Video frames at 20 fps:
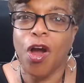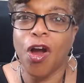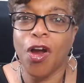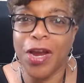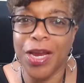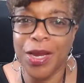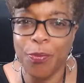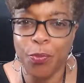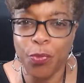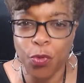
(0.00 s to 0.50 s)

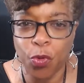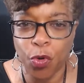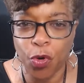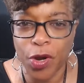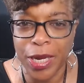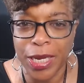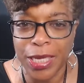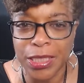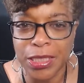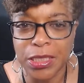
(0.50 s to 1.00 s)
are
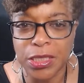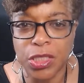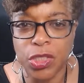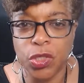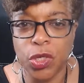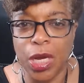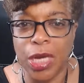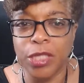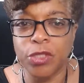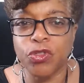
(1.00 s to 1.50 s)
important
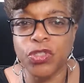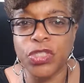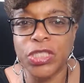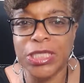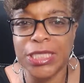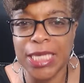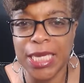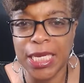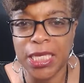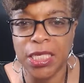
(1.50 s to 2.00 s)
to
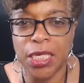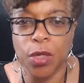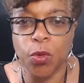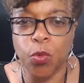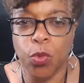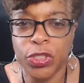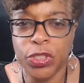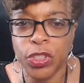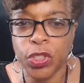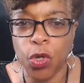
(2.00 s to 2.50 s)
understanding
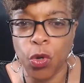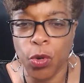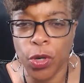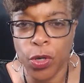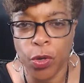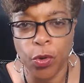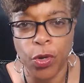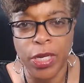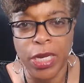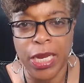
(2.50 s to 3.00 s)
what's
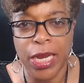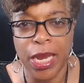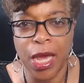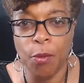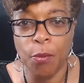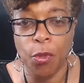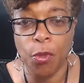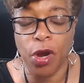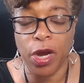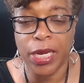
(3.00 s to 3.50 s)
going on in
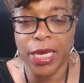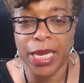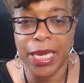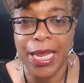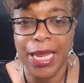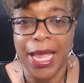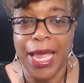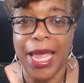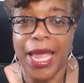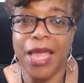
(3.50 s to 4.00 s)
our market